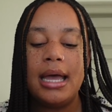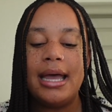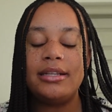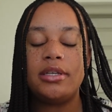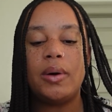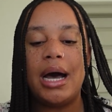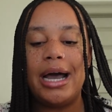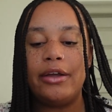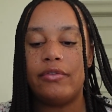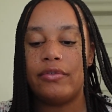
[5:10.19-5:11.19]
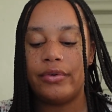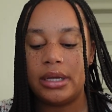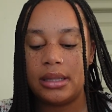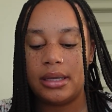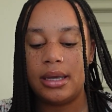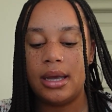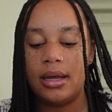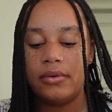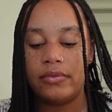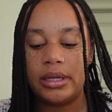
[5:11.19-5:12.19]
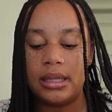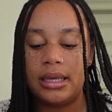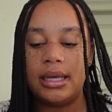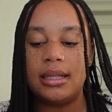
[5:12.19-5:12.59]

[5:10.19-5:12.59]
And so I really, really